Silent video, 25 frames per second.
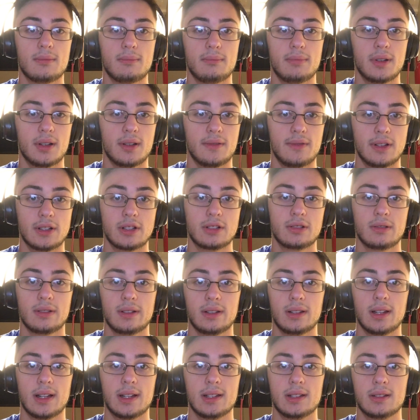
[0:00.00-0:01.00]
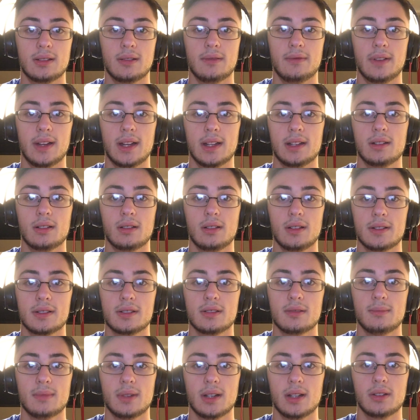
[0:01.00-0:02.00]
but eventually led to
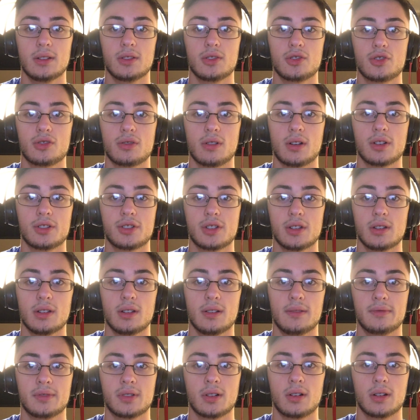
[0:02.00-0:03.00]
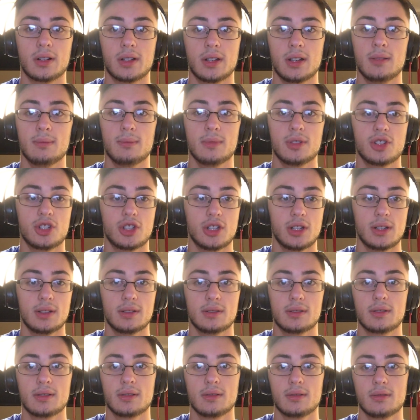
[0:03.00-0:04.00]
vandalism and destruction of targeted
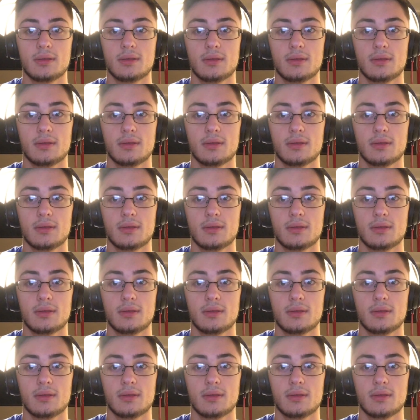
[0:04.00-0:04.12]
machines.